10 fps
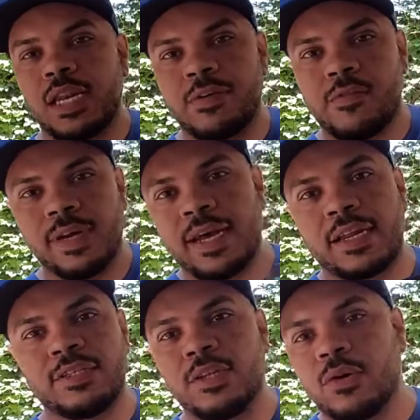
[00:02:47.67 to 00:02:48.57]
I never really
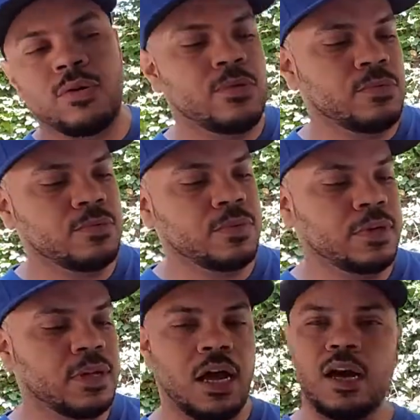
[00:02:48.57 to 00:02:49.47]
got into the whole
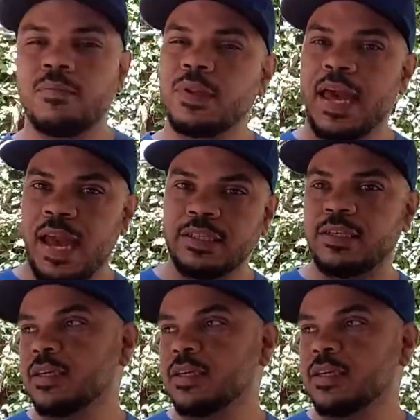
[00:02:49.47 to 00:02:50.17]
the 8s,